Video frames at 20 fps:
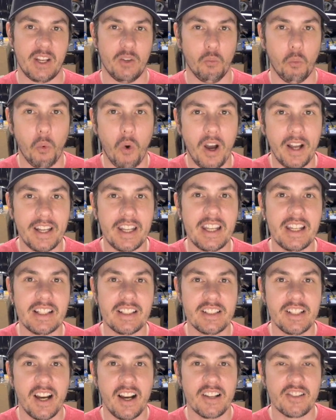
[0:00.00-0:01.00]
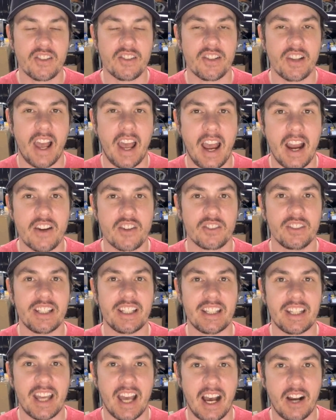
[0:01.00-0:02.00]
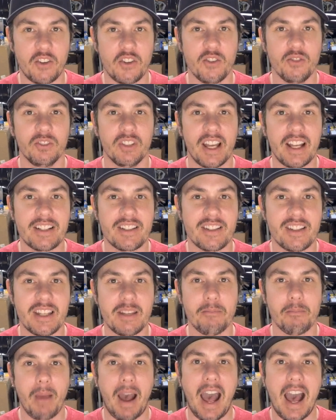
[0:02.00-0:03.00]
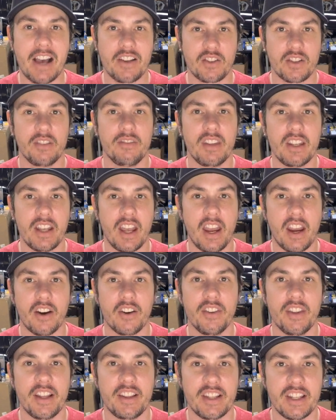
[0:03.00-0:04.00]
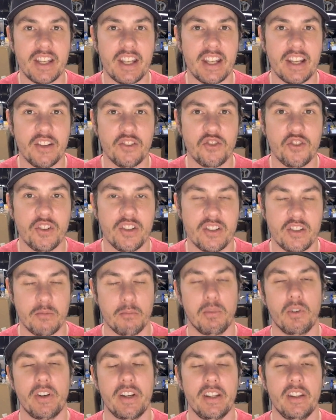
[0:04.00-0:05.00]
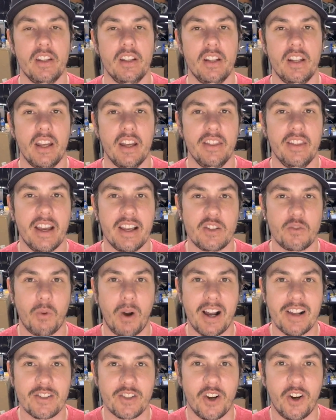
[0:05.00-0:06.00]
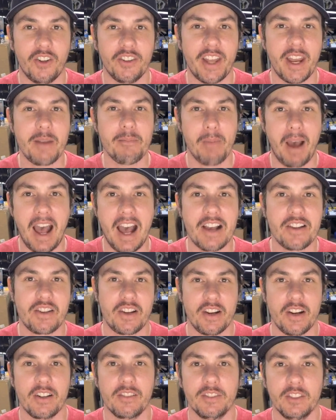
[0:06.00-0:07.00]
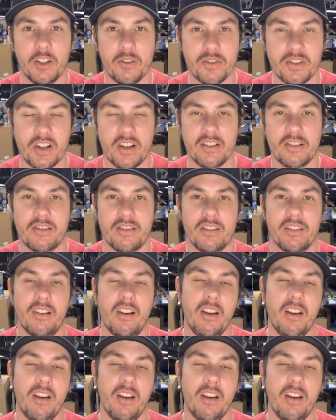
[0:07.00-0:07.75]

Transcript: And what it does is actually calculates the mass of the air that the engine is breathing in. That's why it's called a mass airflow sensor.